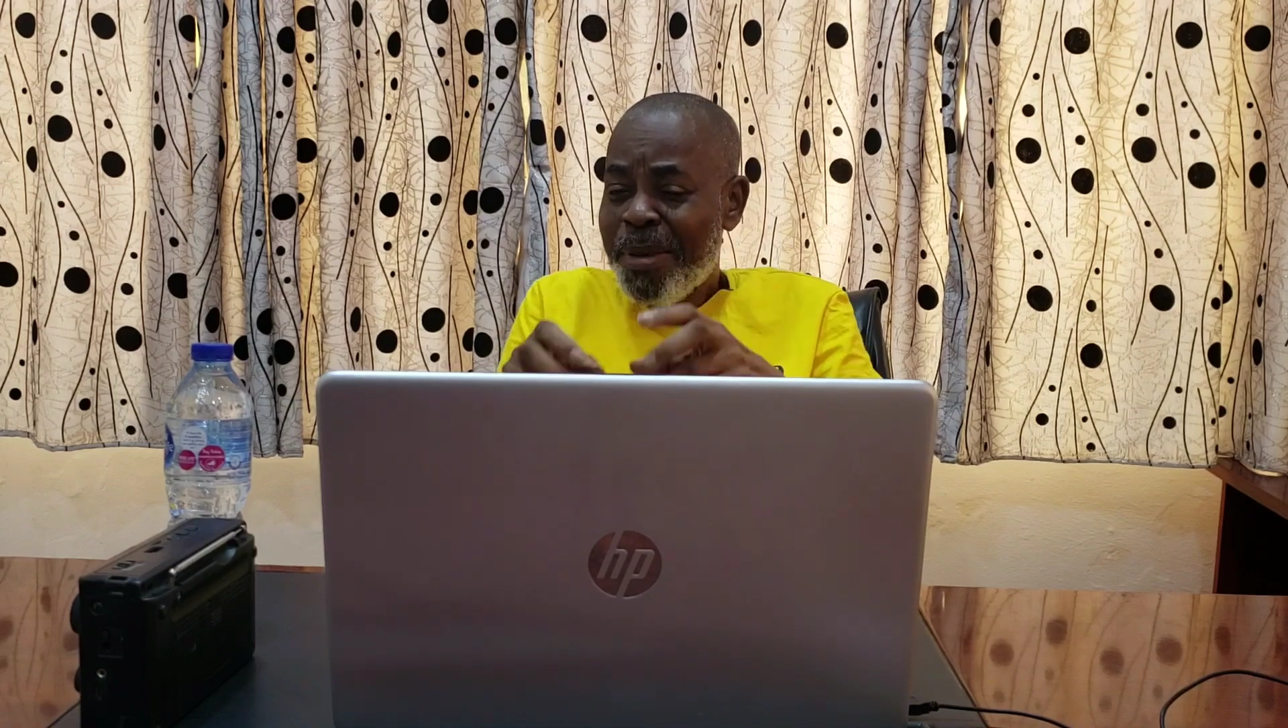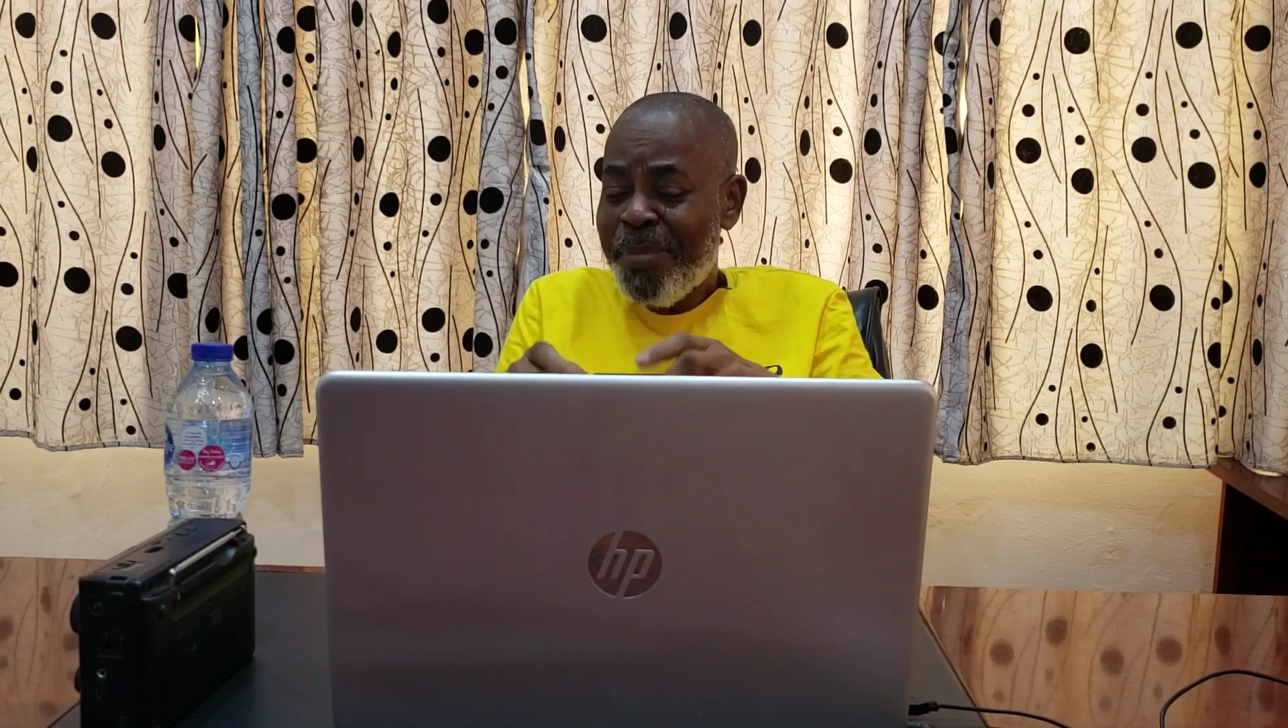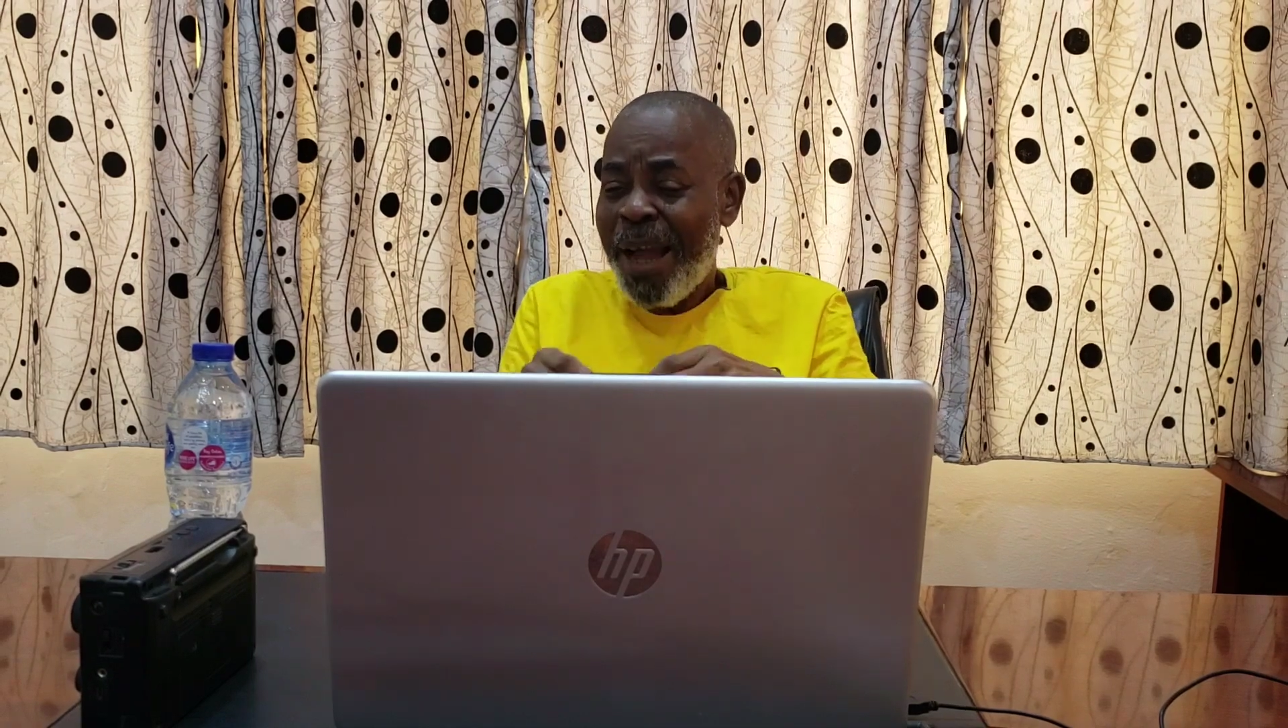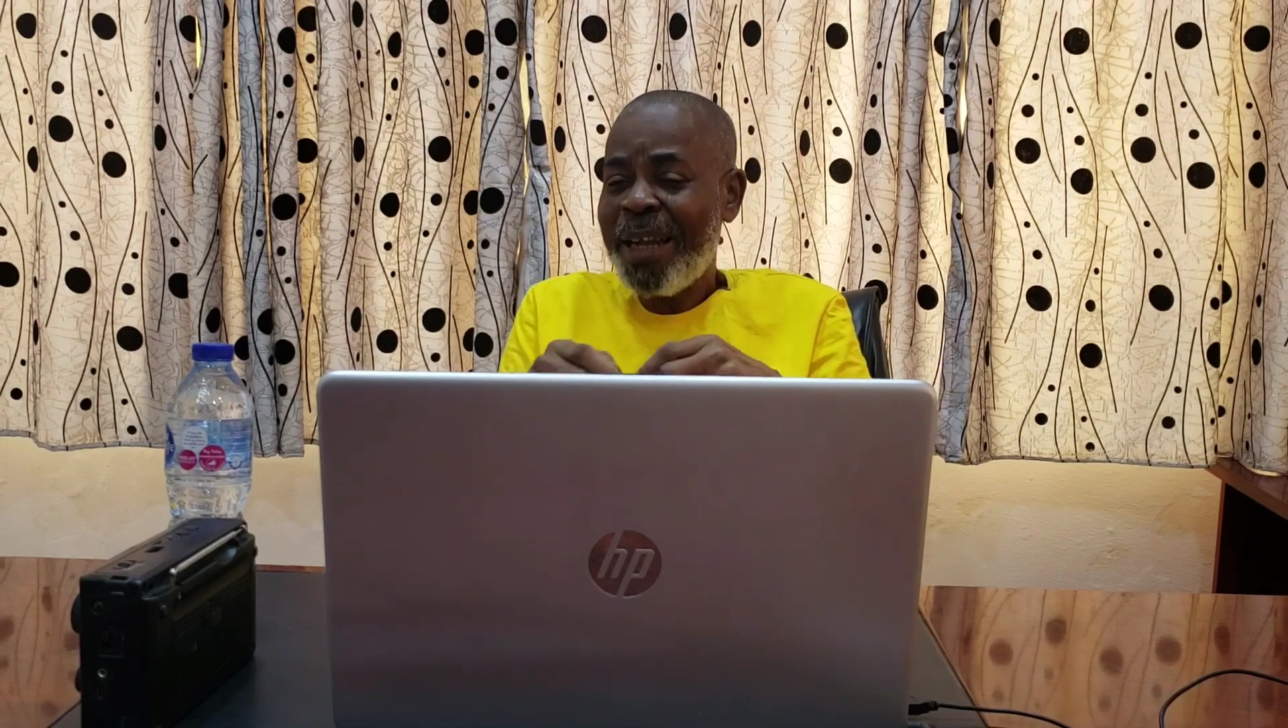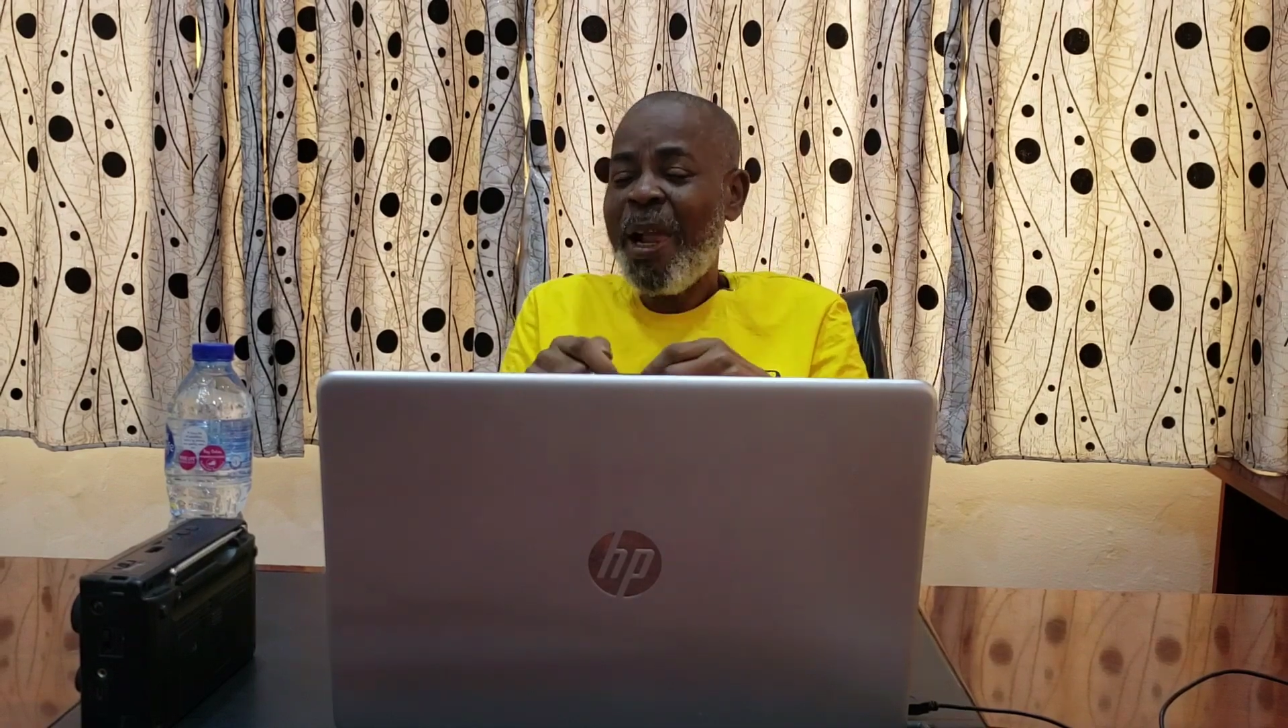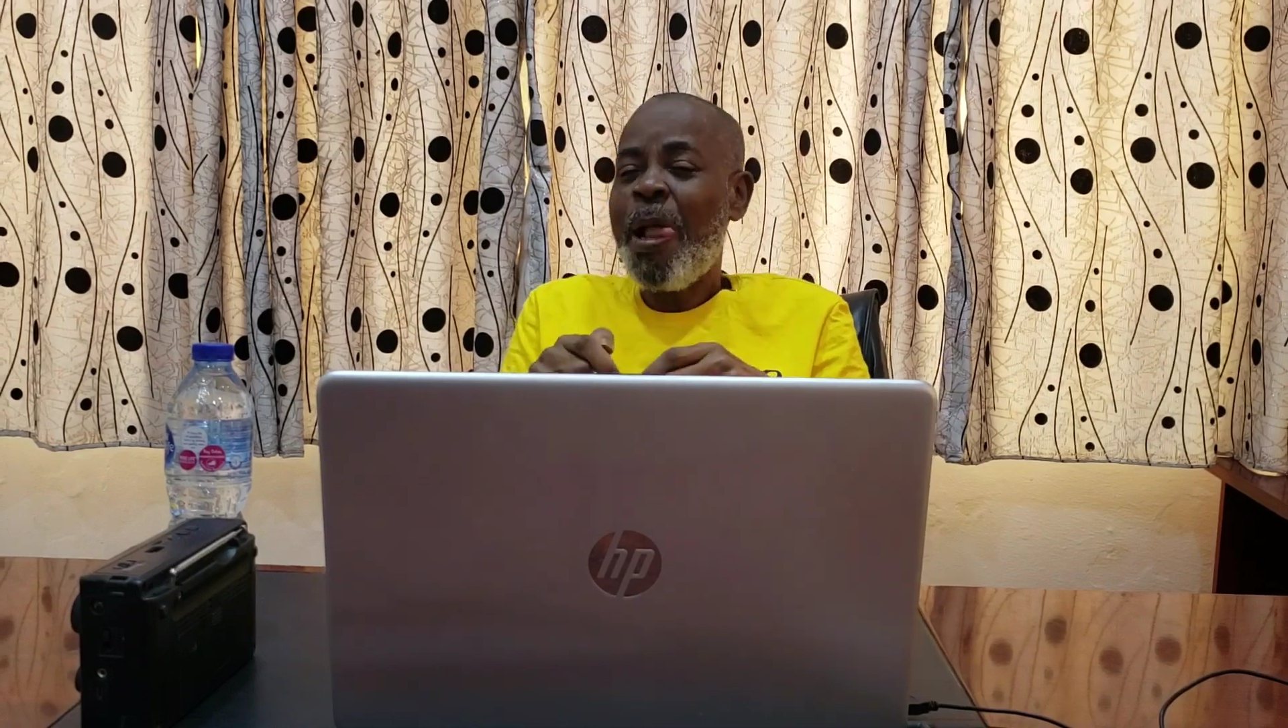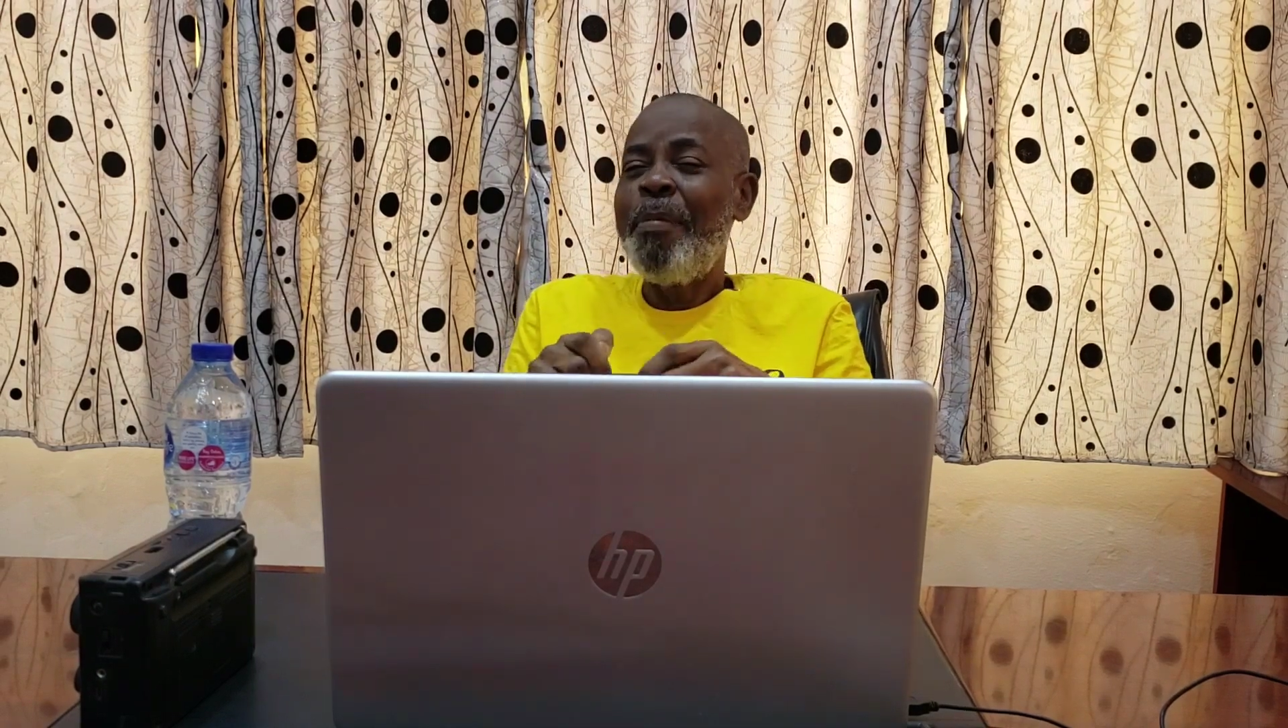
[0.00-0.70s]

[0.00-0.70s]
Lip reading: me back